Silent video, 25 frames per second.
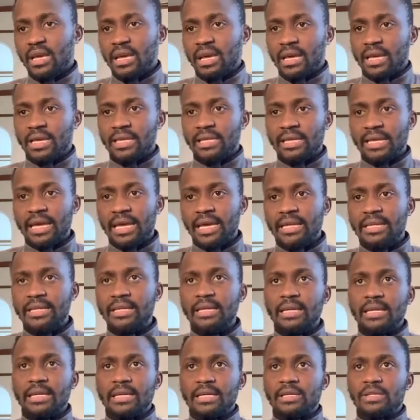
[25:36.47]
and
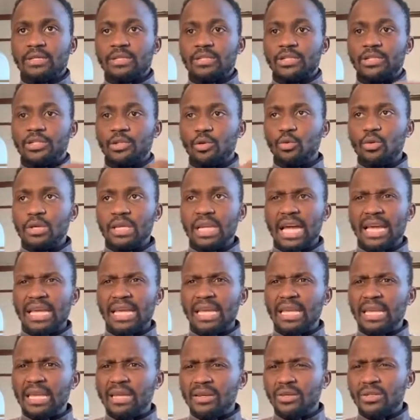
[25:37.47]
then doing like
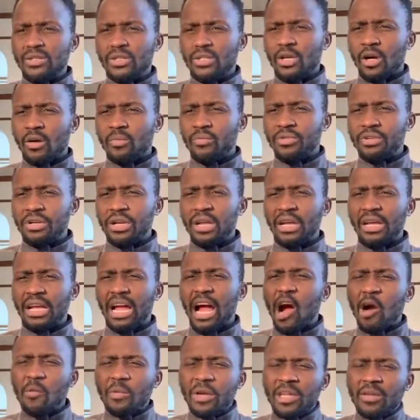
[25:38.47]
a little summary, like
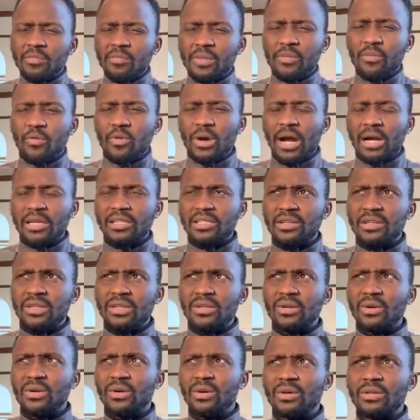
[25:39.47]
how many people
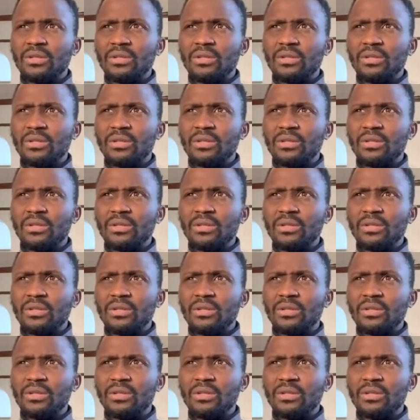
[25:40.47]
actually